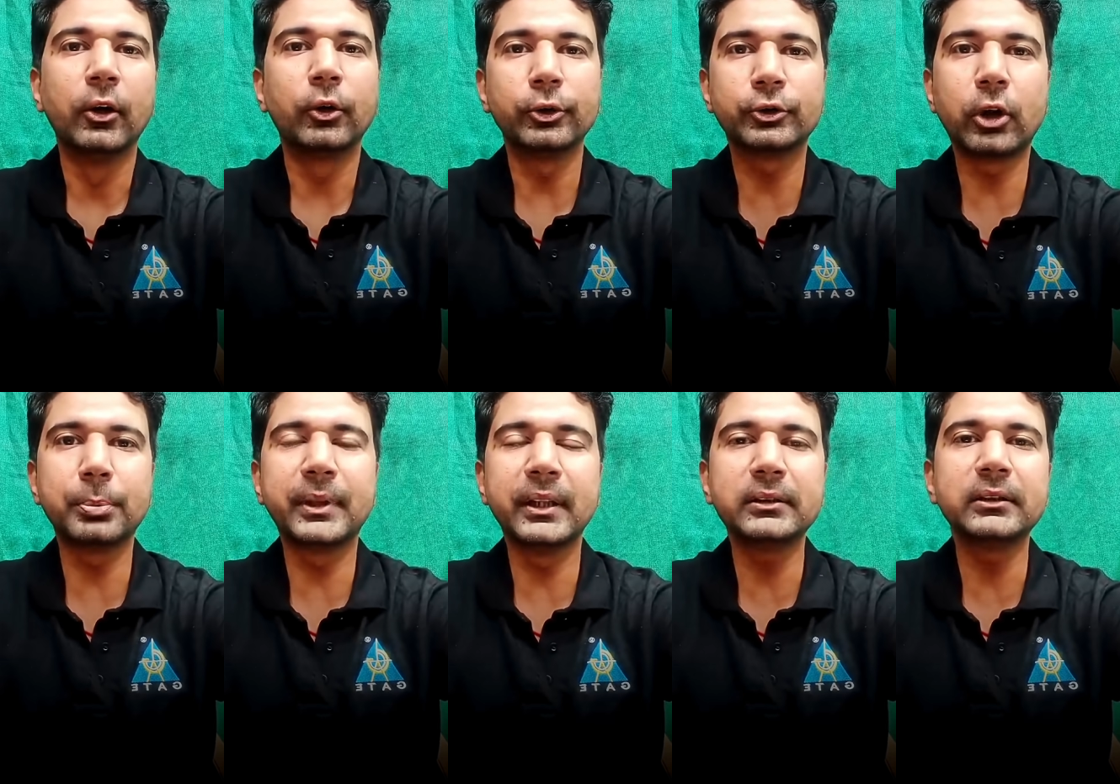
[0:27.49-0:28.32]
To
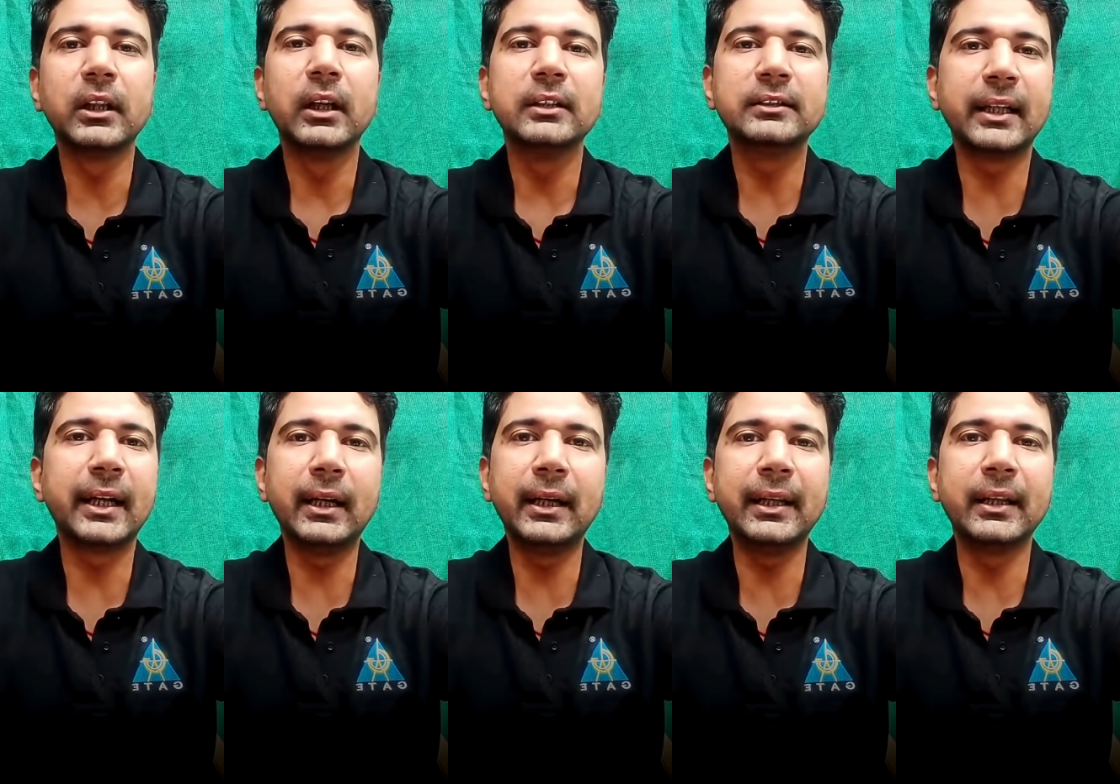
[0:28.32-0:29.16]
stop this,
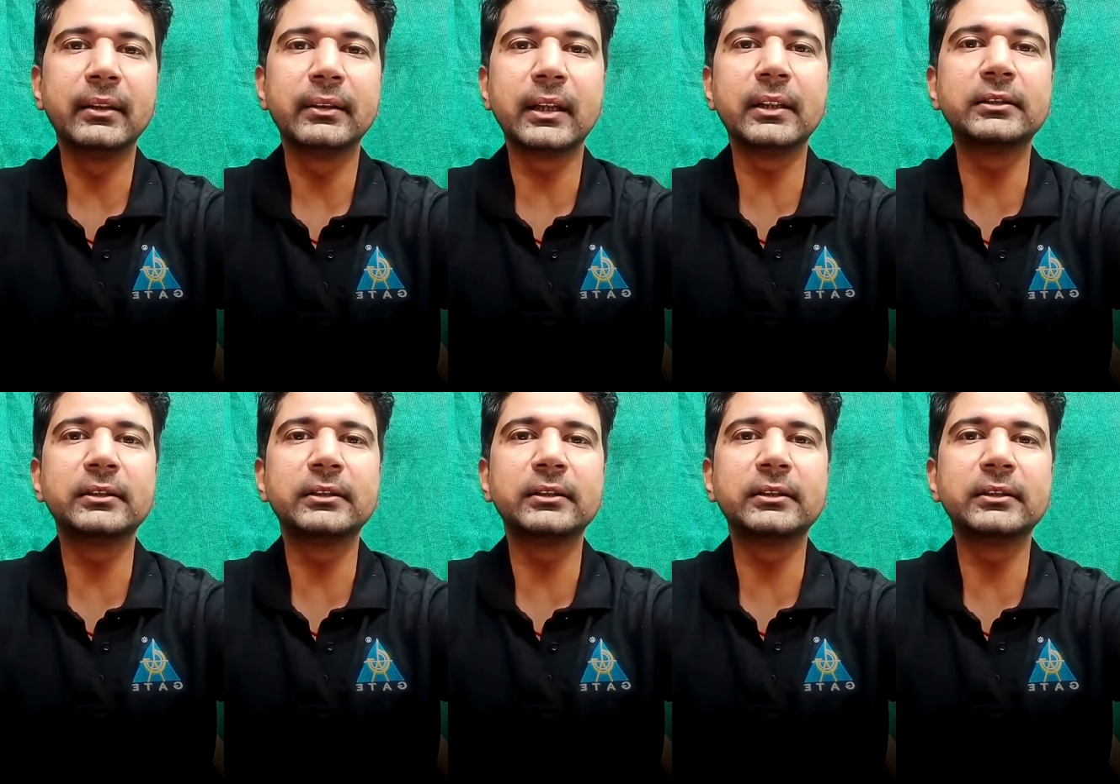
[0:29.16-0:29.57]
ZLD, that